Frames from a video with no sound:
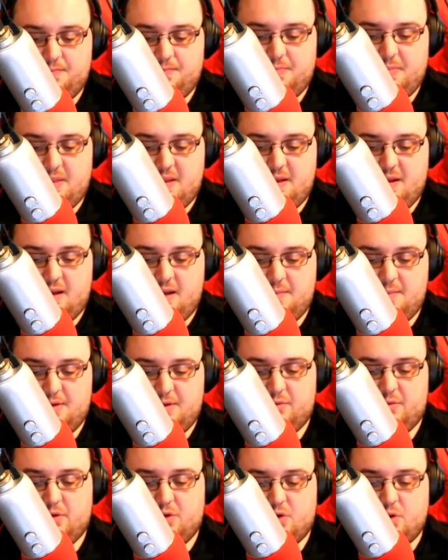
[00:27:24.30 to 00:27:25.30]

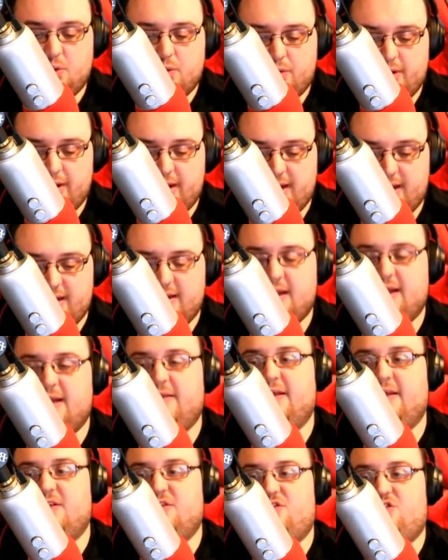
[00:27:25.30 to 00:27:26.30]
and recording and
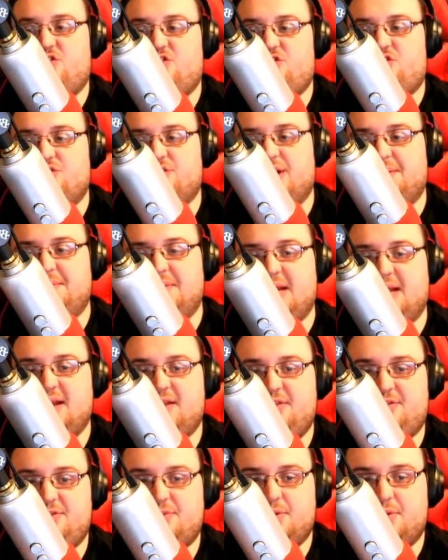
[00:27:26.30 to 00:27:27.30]
then streaming it
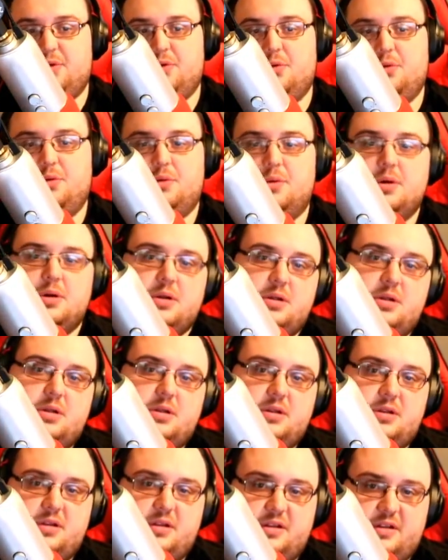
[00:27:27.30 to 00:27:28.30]
through
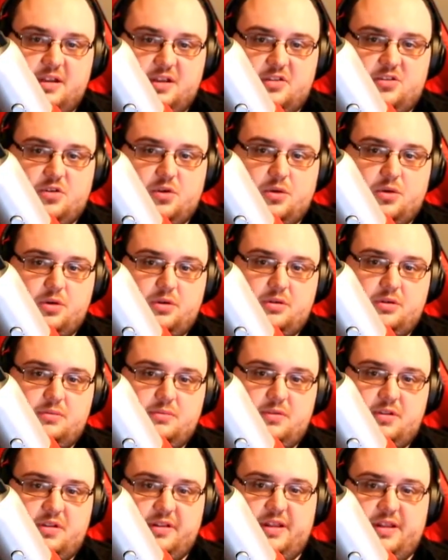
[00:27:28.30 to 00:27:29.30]
Discord
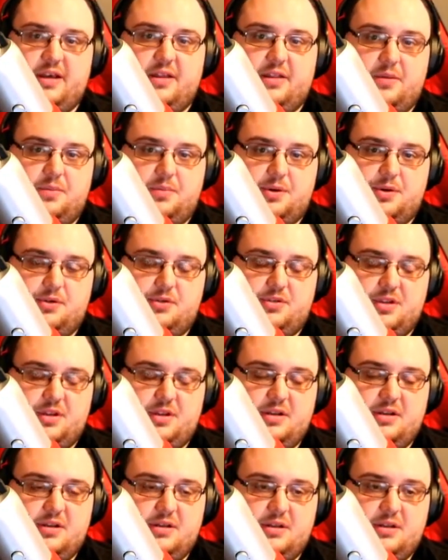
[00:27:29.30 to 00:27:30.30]
to the other person.
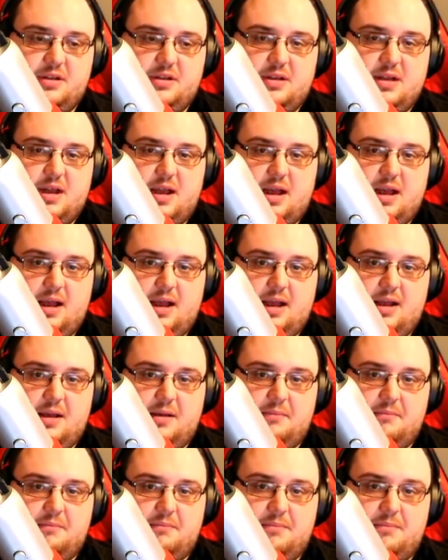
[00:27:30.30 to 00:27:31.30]

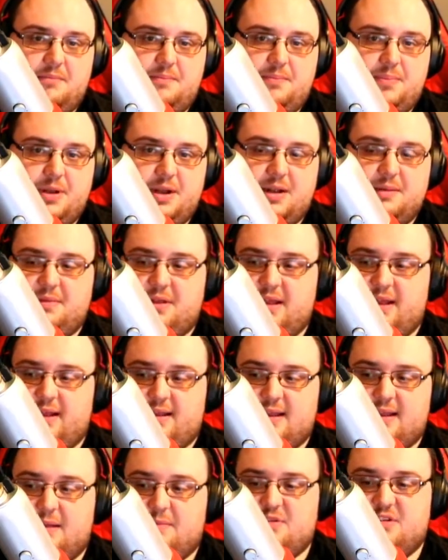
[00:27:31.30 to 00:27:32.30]
But I'm like,
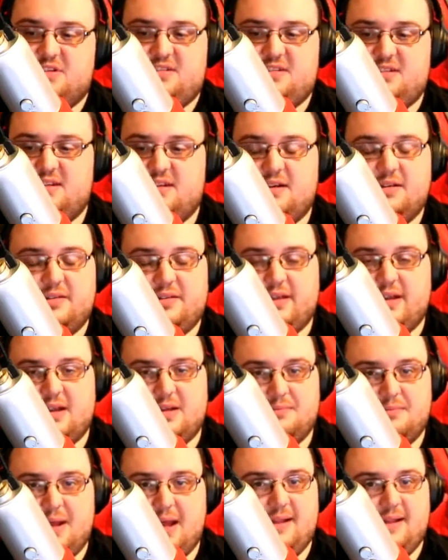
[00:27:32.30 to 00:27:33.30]
I'm just sitting here
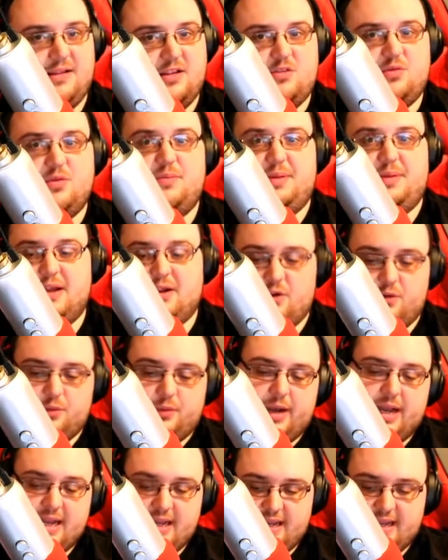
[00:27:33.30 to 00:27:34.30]
thinking, man, this would be a
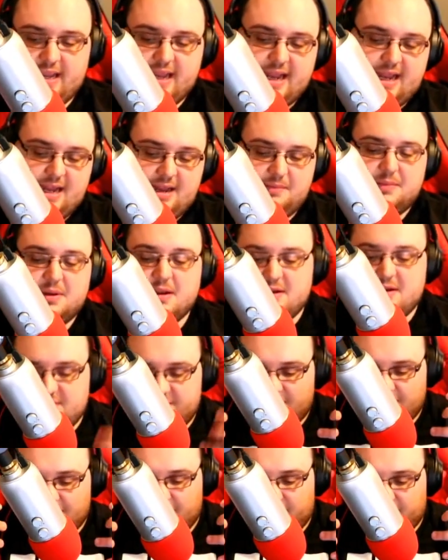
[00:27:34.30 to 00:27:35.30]
great game
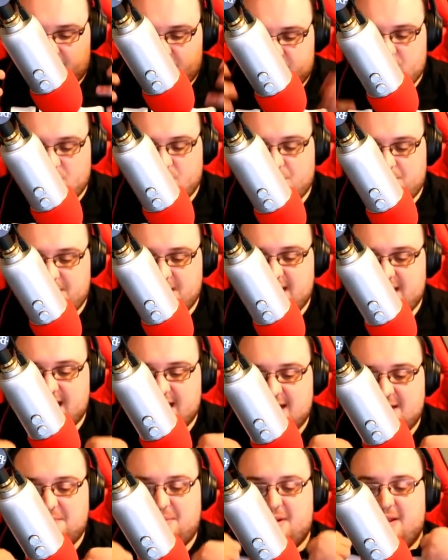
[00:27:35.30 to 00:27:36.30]
for both Soapy and I
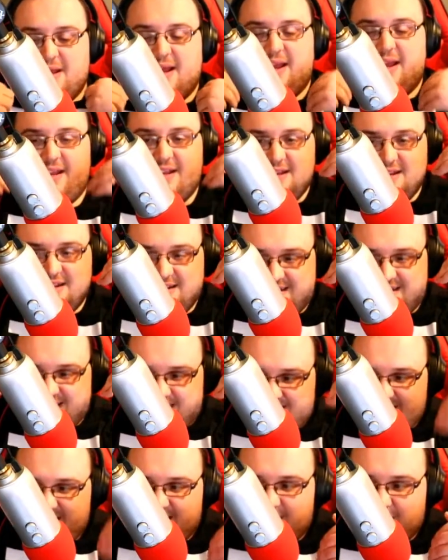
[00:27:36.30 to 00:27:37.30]
to play to
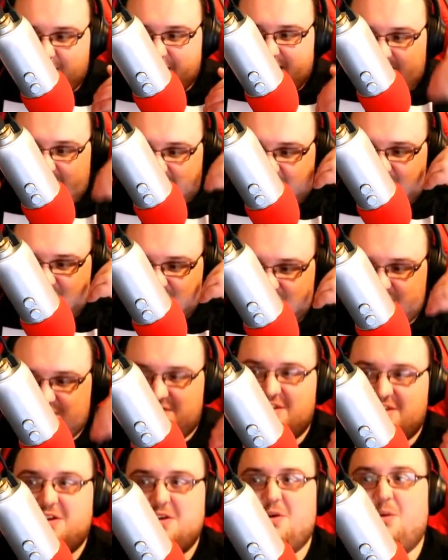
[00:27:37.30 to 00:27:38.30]
get our reactions
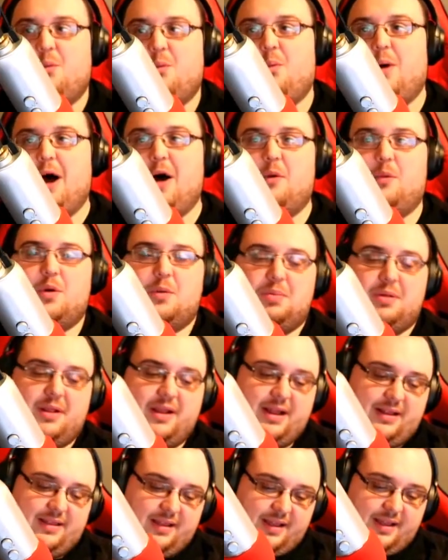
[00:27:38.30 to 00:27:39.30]
while we're
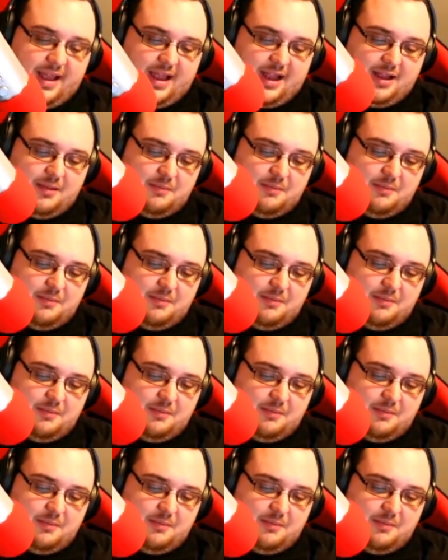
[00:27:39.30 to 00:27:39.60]
playing the game.